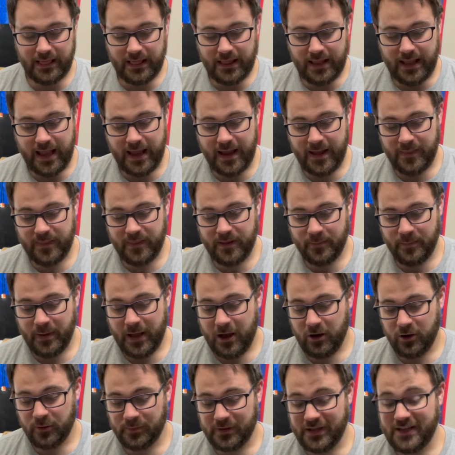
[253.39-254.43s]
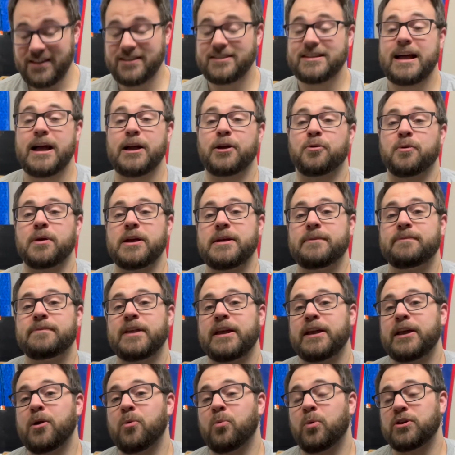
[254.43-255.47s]
And the power play is not great.
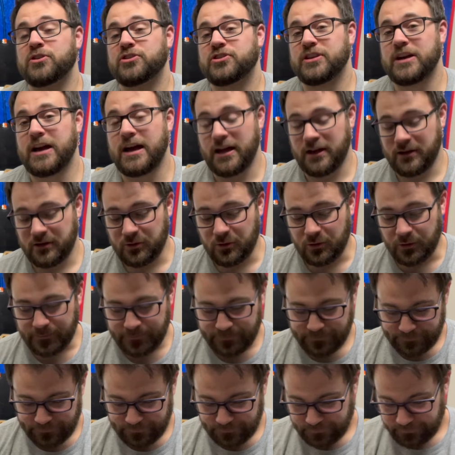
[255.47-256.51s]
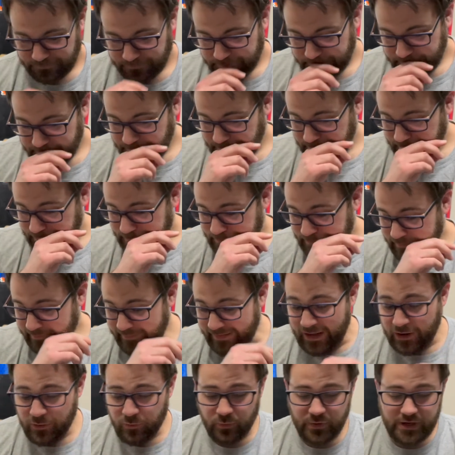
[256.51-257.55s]
They get one shot on goal.
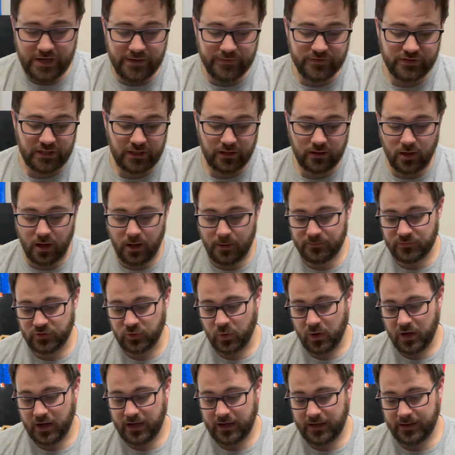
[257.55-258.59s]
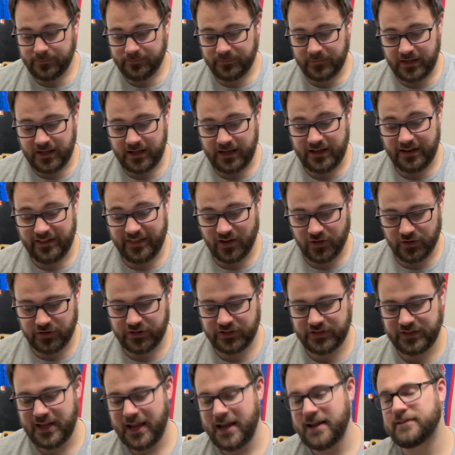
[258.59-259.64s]
Reeves and Comtois, their
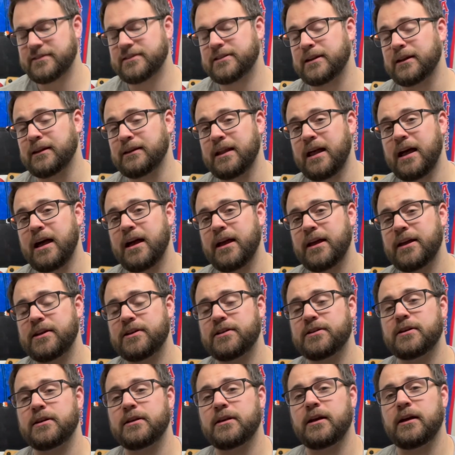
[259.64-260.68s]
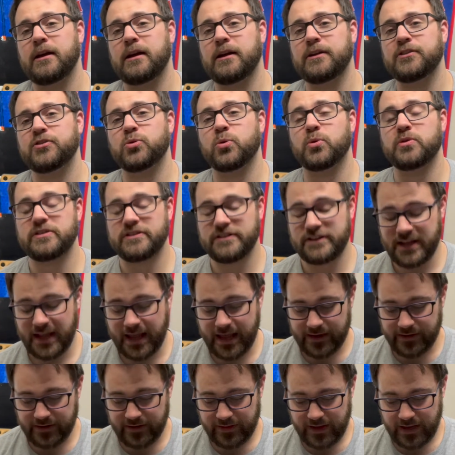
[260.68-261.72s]
skates collide towards the
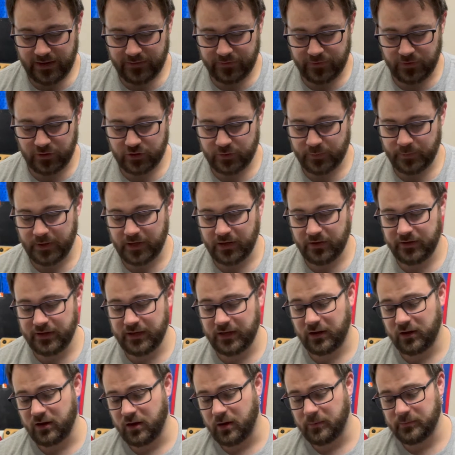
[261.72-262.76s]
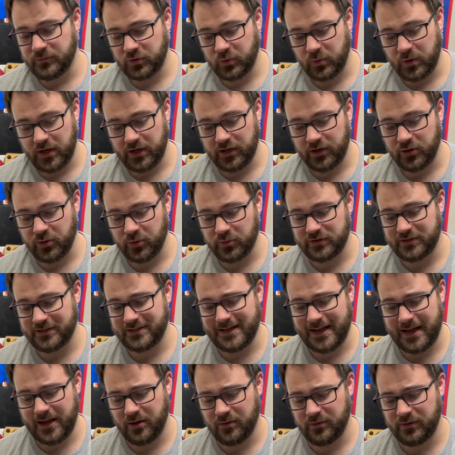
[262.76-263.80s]
end of that first period, and Comtois goes
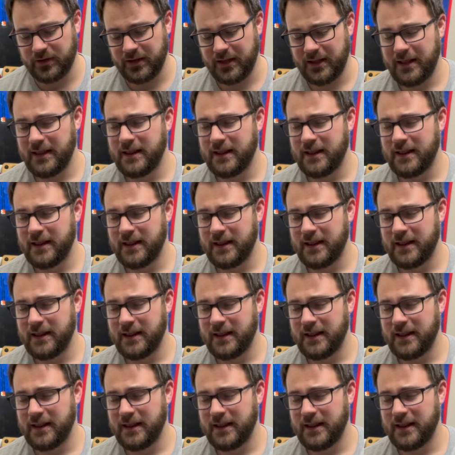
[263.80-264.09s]
down